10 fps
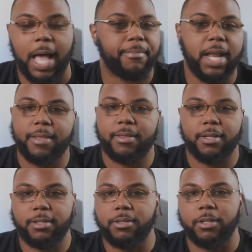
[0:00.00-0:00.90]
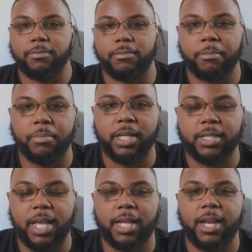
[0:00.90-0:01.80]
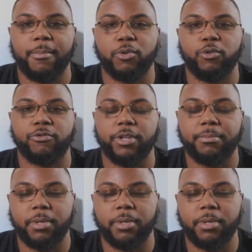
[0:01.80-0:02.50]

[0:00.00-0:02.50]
I'm not the biggest economical freak,